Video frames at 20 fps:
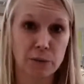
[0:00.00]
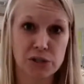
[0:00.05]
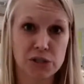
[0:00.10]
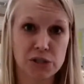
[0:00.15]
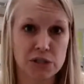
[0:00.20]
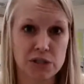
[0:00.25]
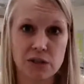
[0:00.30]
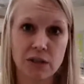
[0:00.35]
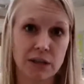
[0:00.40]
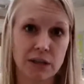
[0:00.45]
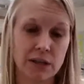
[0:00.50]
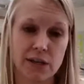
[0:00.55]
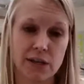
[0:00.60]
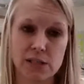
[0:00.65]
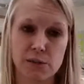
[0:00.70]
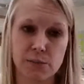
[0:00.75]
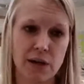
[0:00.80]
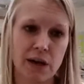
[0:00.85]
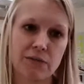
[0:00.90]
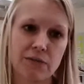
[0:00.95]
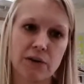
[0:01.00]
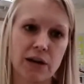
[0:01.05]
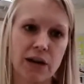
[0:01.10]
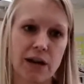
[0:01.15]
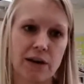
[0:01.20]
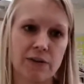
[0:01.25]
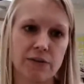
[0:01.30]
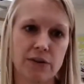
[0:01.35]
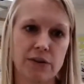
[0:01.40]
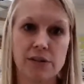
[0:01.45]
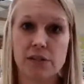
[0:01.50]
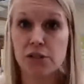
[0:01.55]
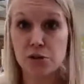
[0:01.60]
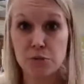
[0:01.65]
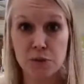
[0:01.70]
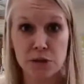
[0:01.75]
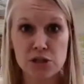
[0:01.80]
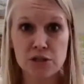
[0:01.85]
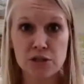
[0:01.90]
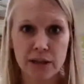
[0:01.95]
in case we ever have a situation like
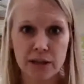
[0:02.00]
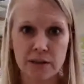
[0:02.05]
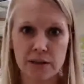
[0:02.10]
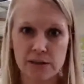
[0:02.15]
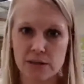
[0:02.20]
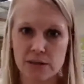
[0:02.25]
this again,